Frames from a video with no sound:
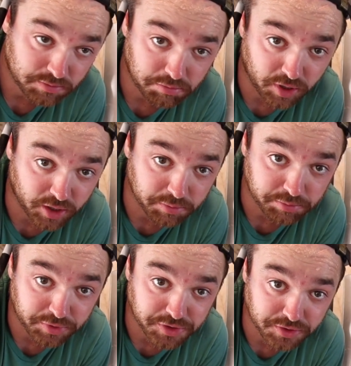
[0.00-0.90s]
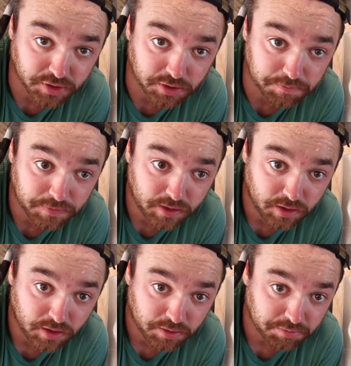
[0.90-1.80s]
Mark them and pre-drill them,
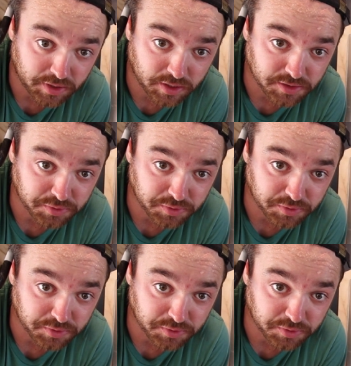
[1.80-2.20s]
because